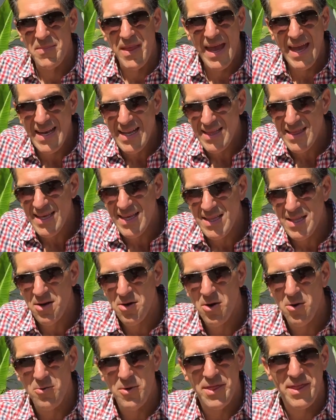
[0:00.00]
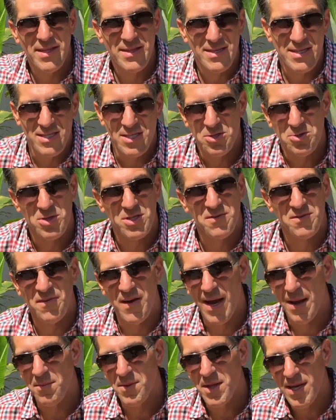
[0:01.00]
anything that are within the citrus
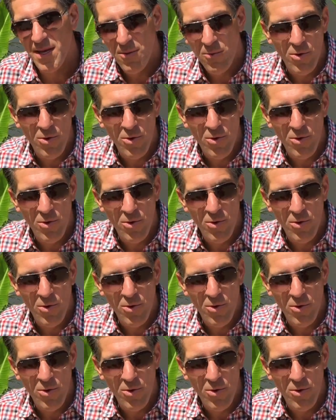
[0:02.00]
family